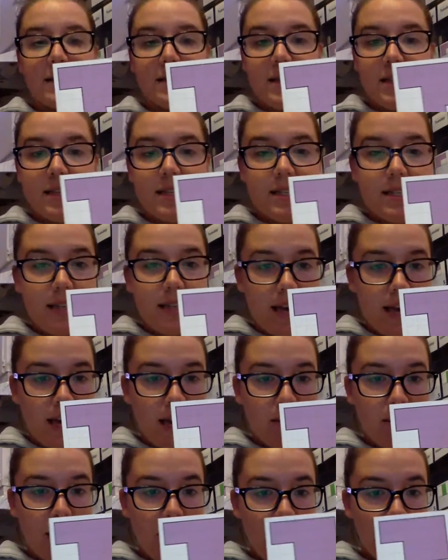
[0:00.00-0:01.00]
the
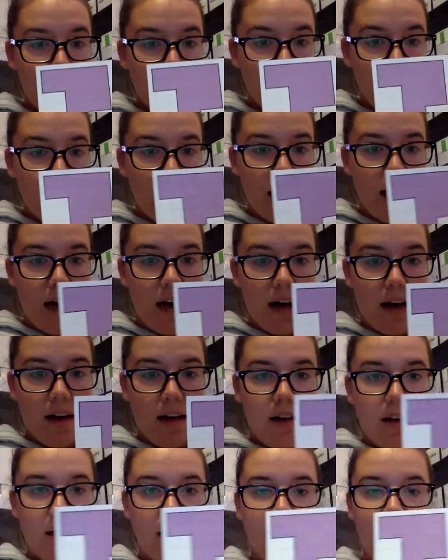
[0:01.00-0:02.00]
same area
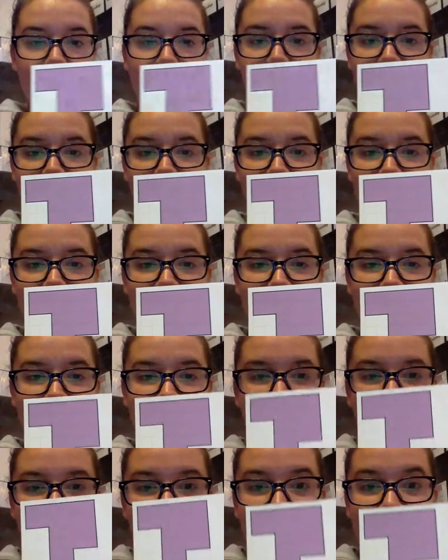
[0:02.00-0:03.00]

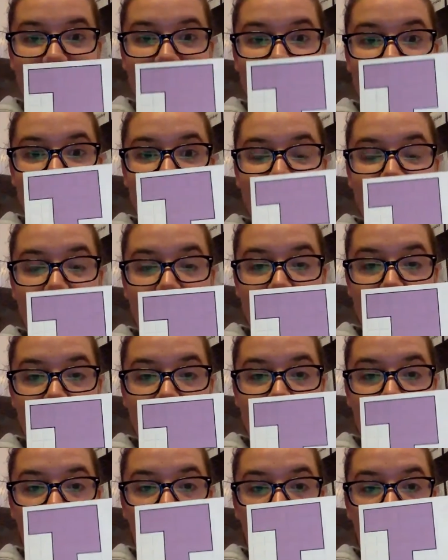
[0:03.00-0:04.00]
as
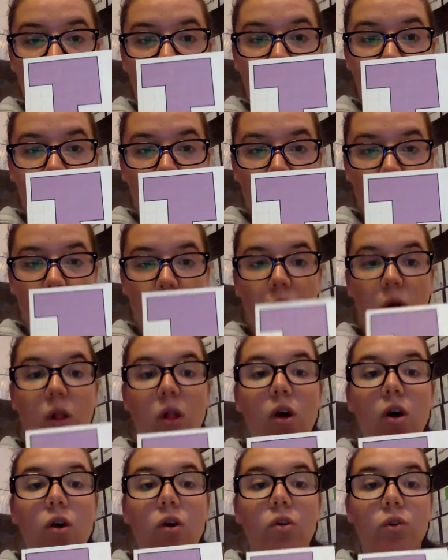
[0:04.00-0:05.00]
this
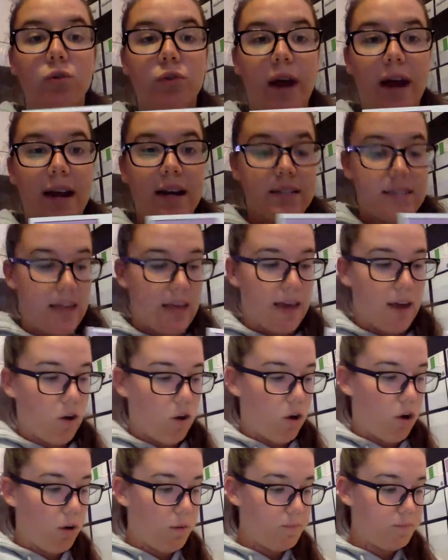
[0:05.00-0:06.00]
full
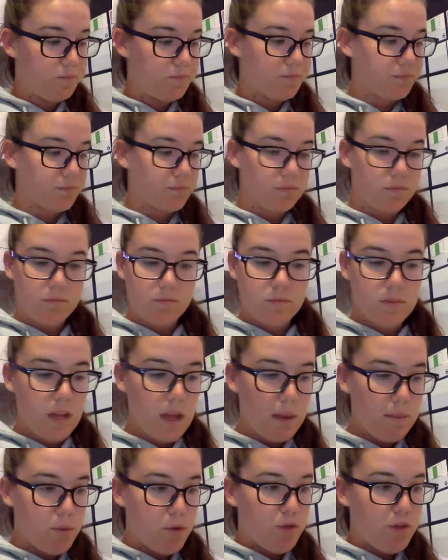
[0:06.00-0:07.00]
rectangle.
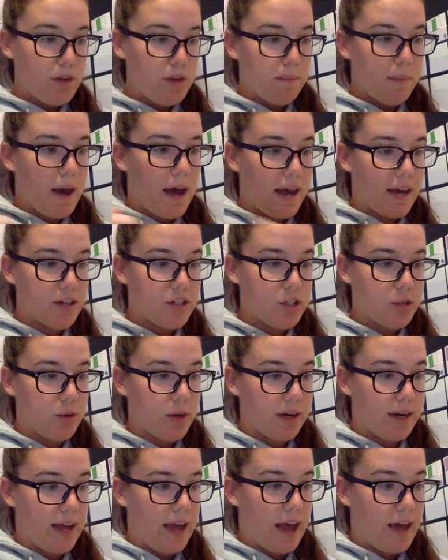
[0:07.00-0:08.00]
Moving back to
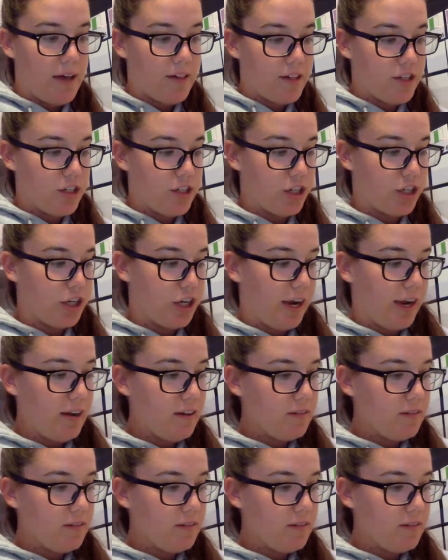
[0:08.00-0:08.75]
our calendar grid,